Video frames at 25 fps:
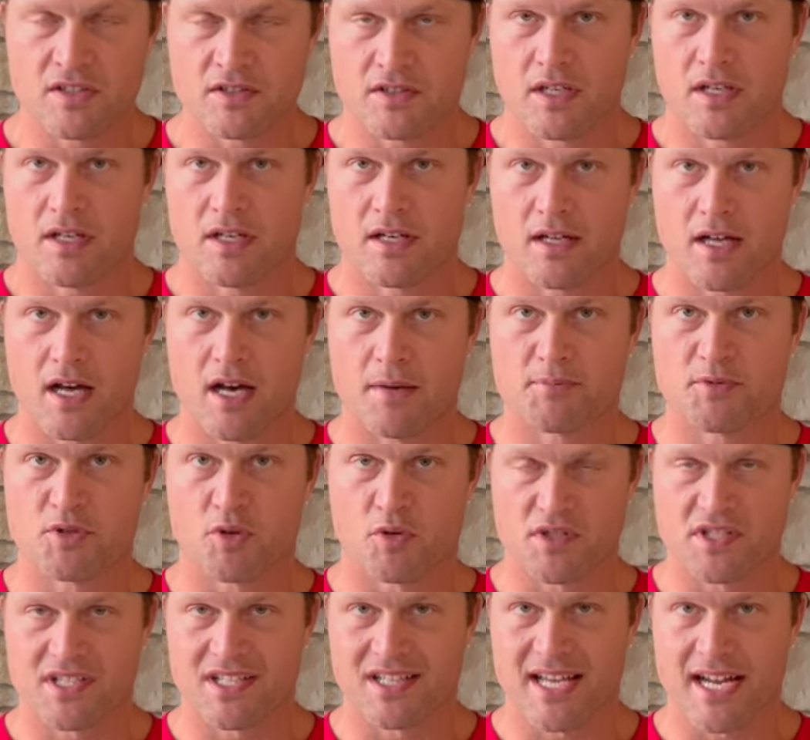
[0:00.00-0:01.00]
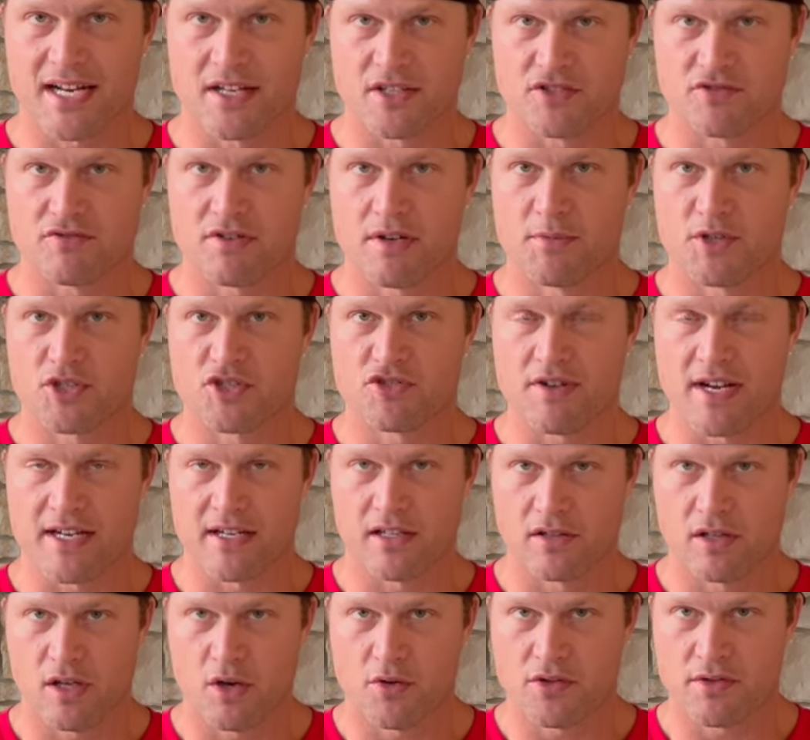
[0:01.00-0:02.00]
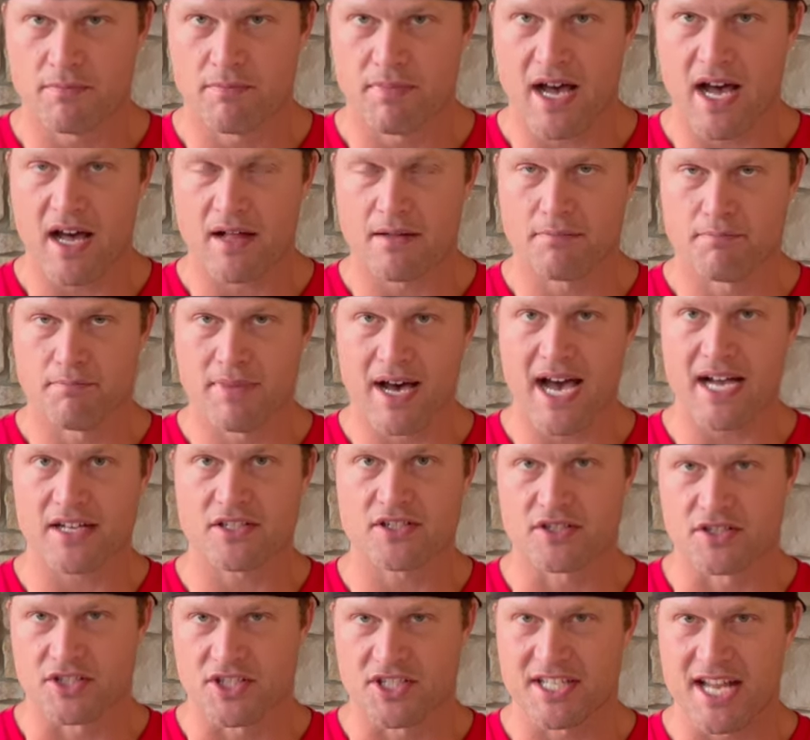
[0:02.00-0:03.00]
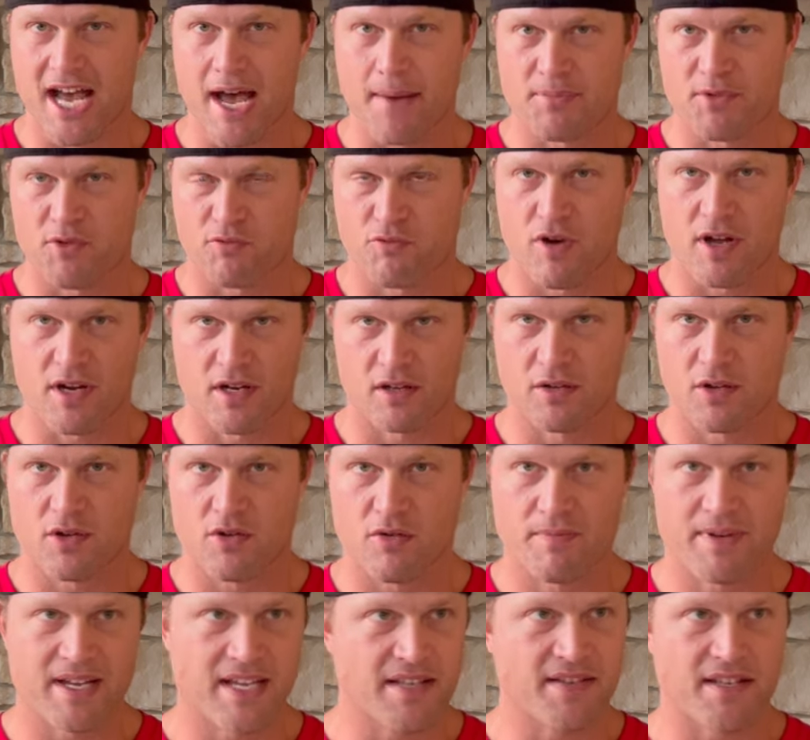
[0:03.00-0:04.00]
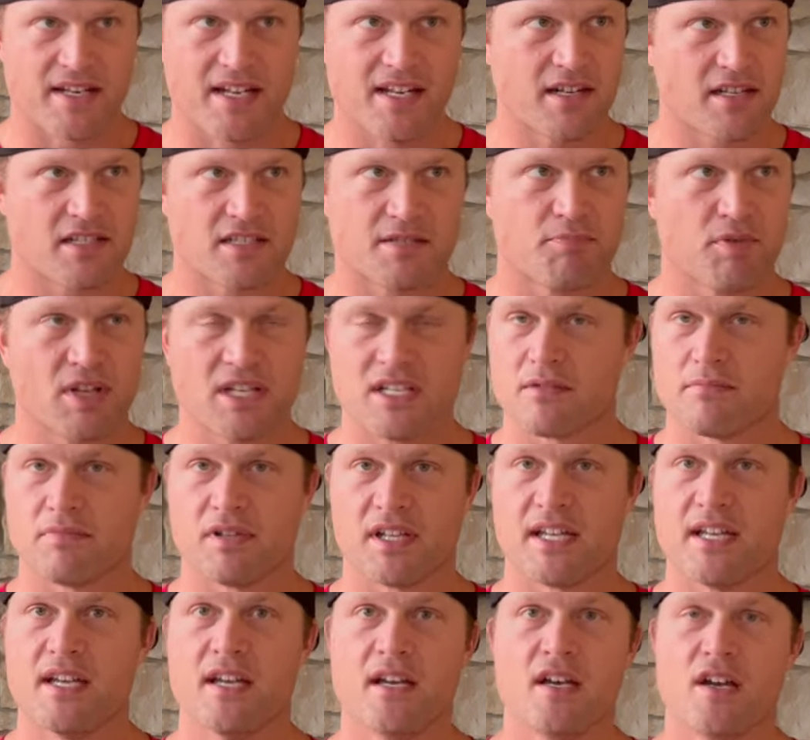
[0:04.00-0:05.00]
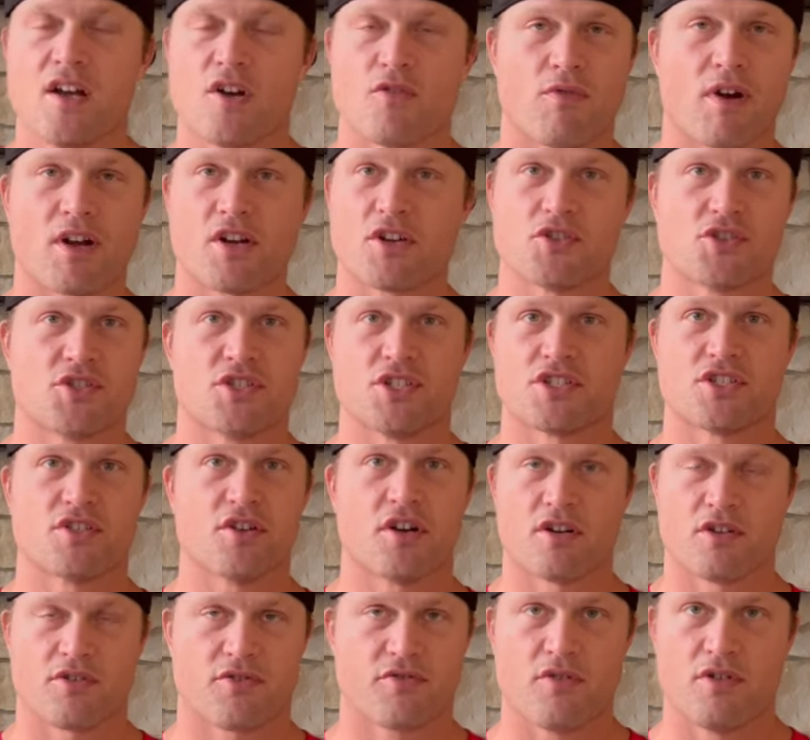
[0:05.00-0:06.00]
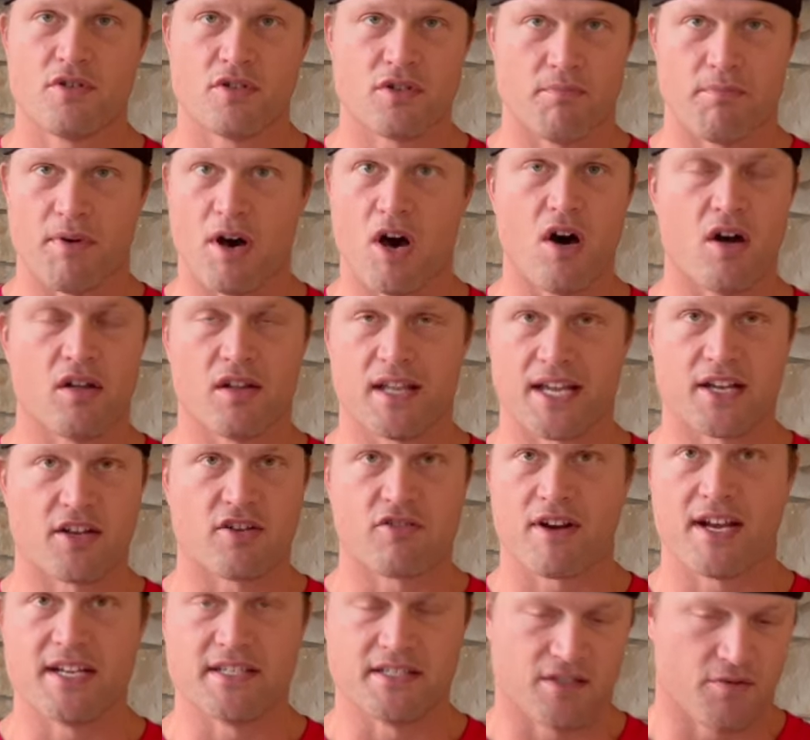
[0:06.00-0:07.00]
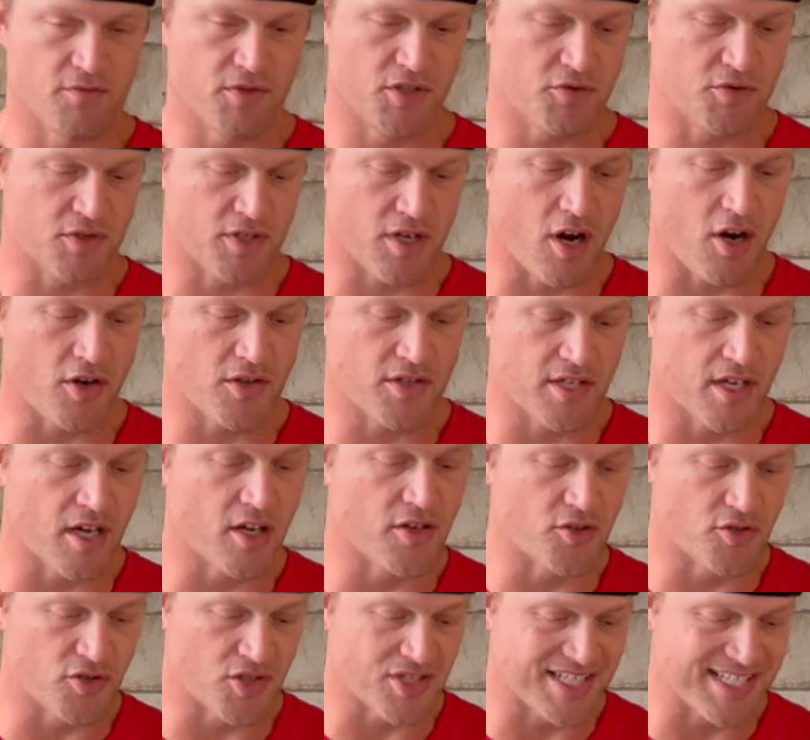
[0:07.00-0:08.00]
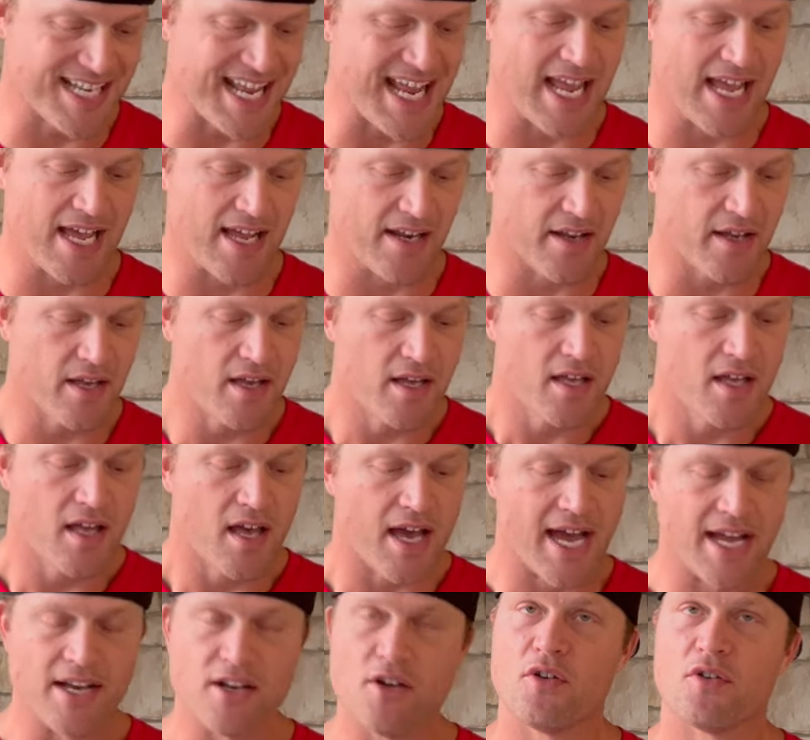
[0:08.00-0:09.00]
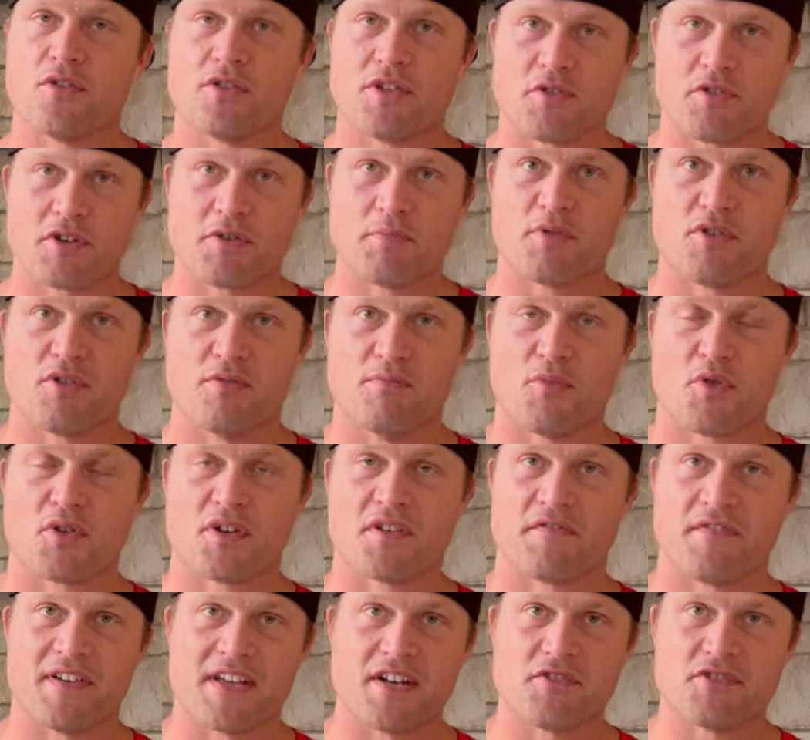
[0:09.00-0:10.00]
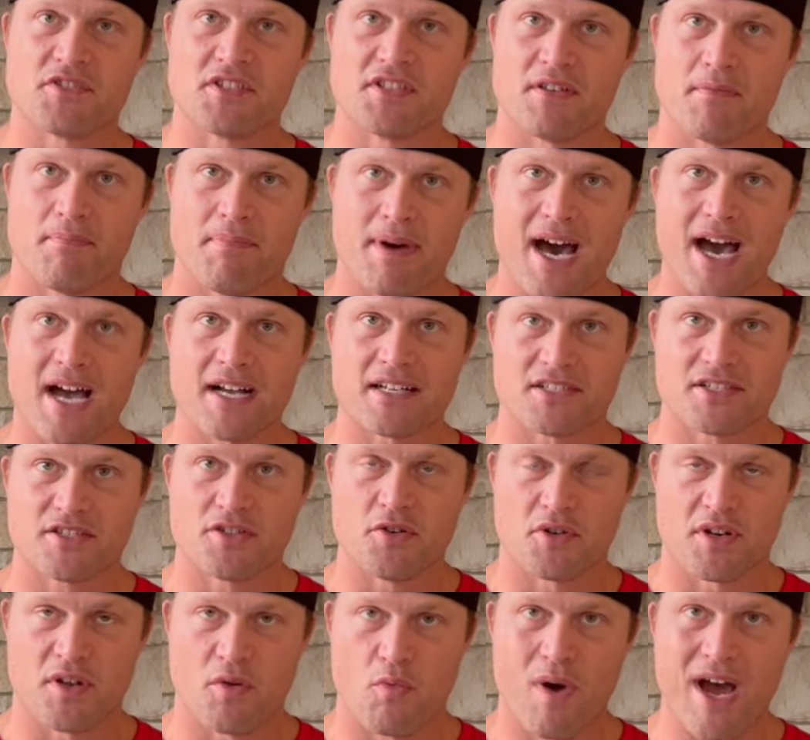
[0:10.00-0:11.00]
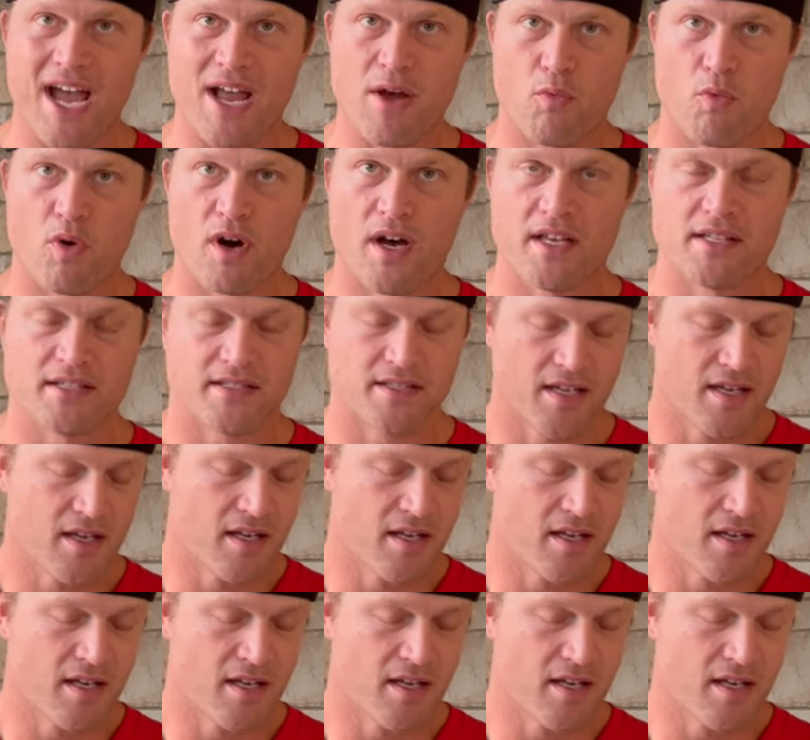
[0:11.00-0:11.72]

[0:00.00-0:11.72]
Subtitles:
up towards the line of scrimmage, trying to load the box to stop the run a little bit. And then inexplicably, Rutgers just started throwing the ball like crazy, which was hard to understand. I know they were putting more defenders in the box, Tony White was,